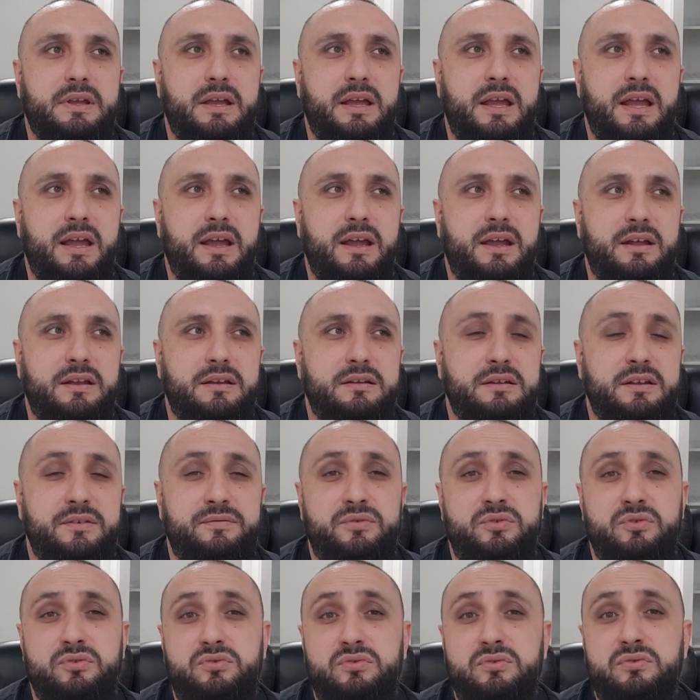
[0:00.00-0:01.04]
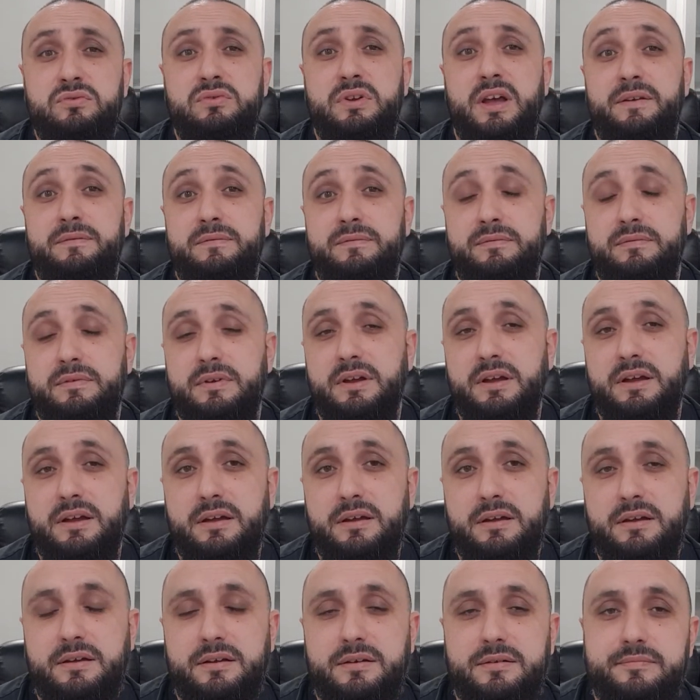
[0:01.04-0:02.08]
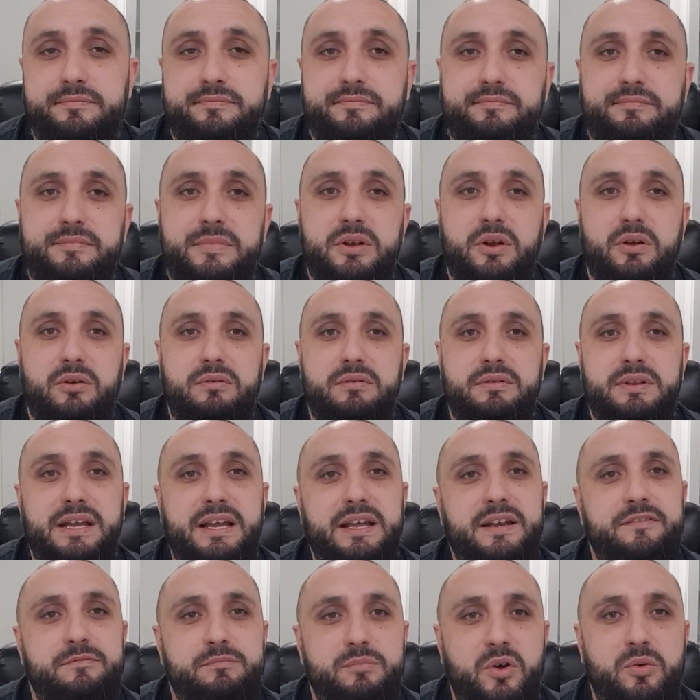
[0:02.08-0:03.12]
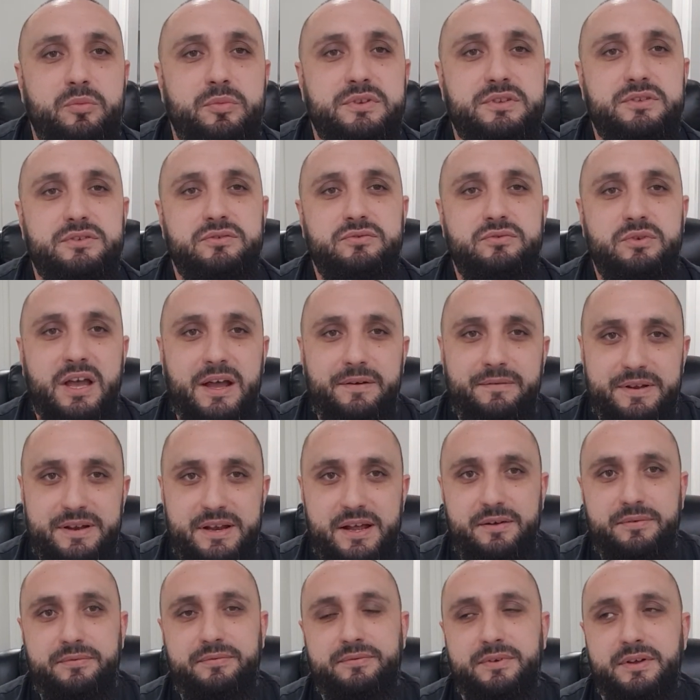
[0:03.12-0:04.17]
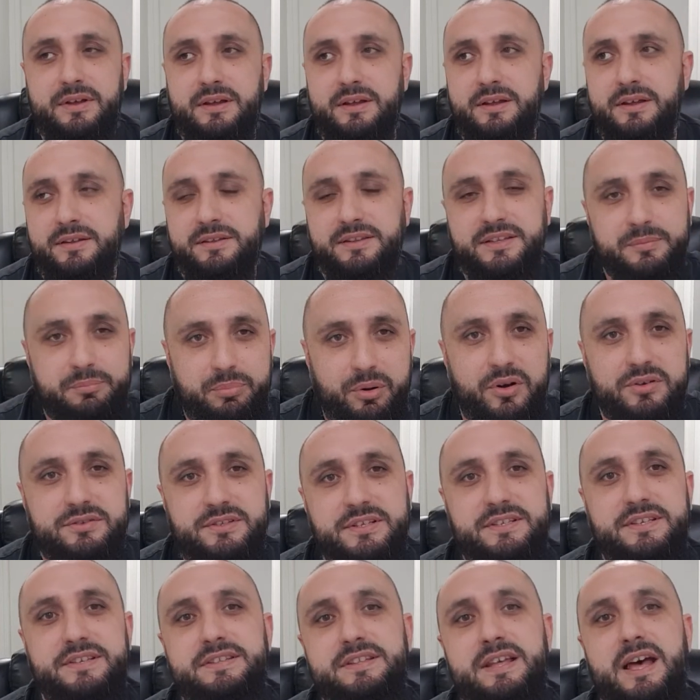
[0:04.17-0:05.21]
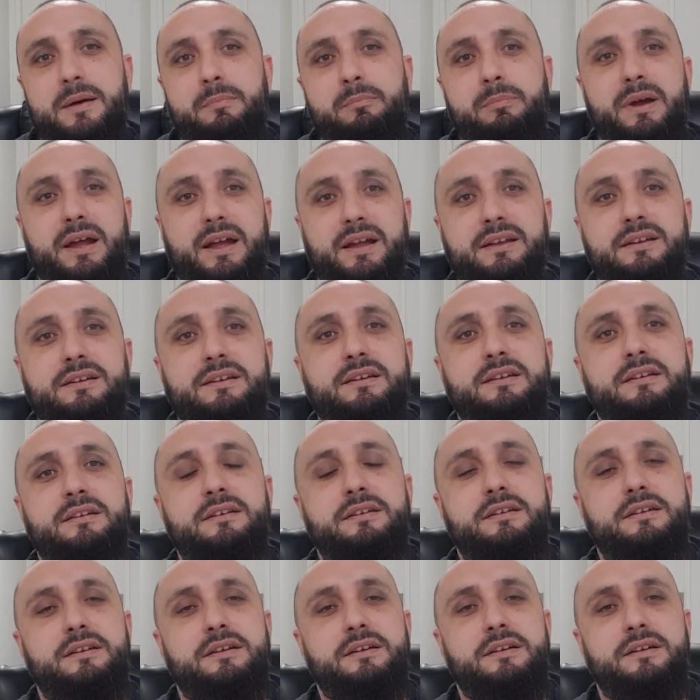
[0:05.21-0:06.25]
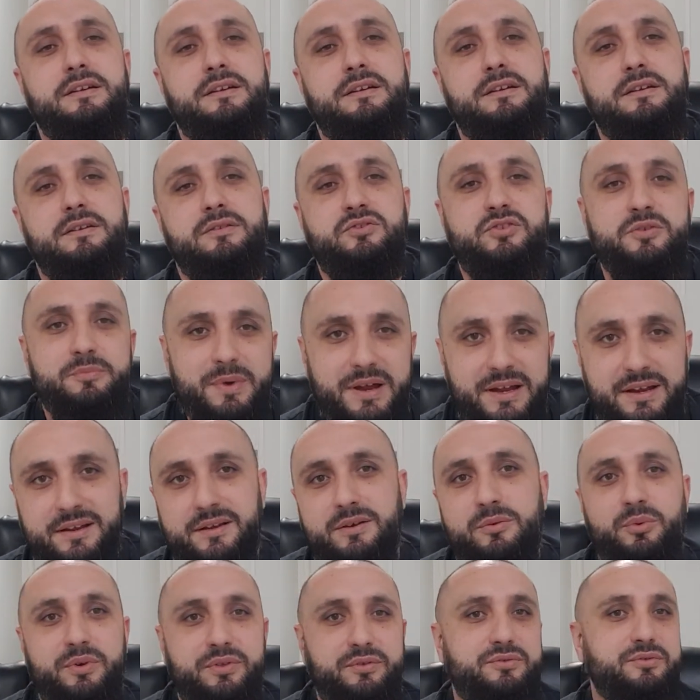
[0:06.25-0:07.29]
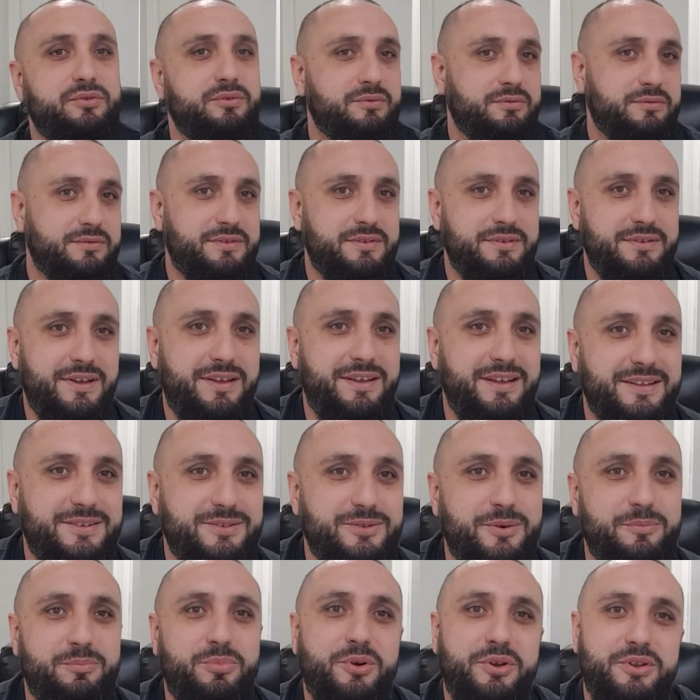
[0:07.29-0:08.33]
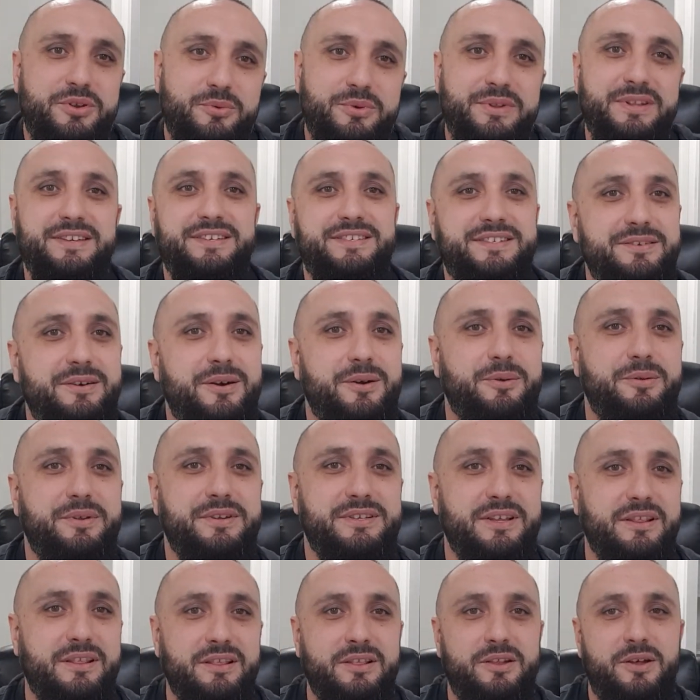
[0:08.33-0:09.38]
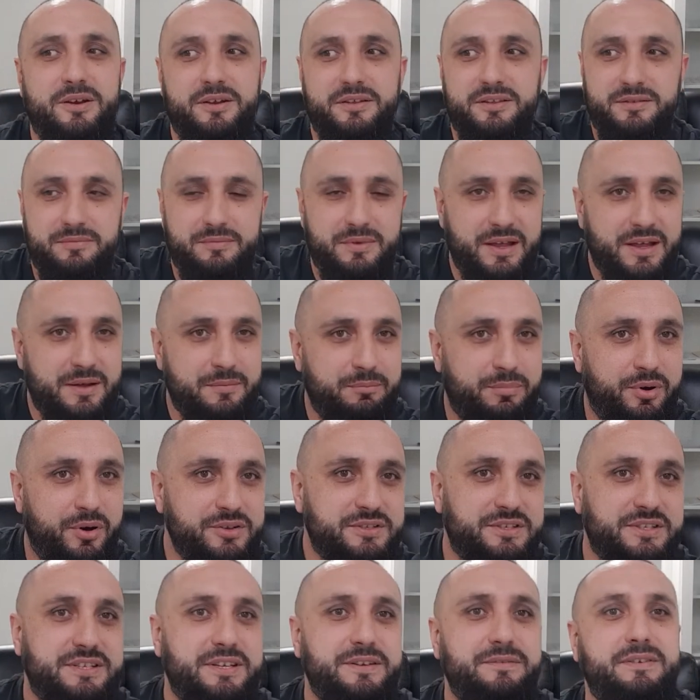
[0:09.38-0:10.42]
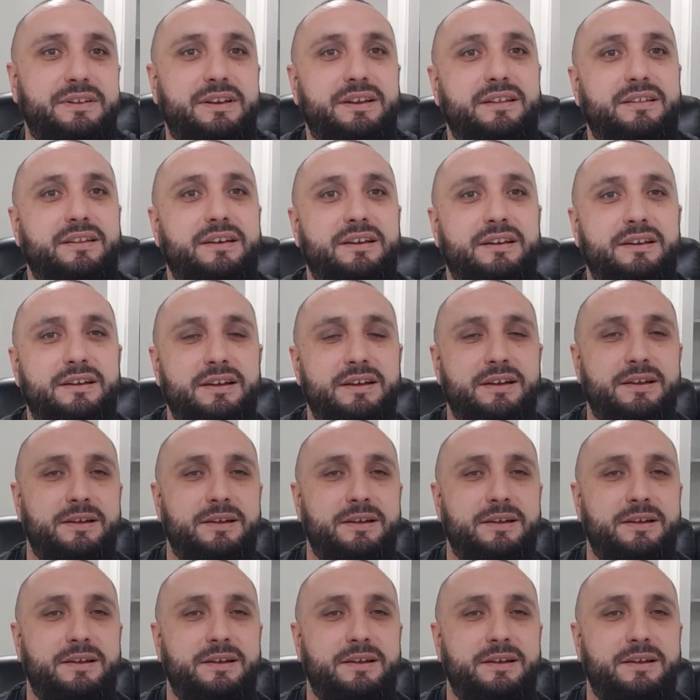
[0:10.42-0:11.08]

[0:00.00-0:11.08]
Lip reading: And if you do have negative moments, you have enough deposits in that bank to make withdrawals. It's not putting you in the zero. There's a lot of positivity there,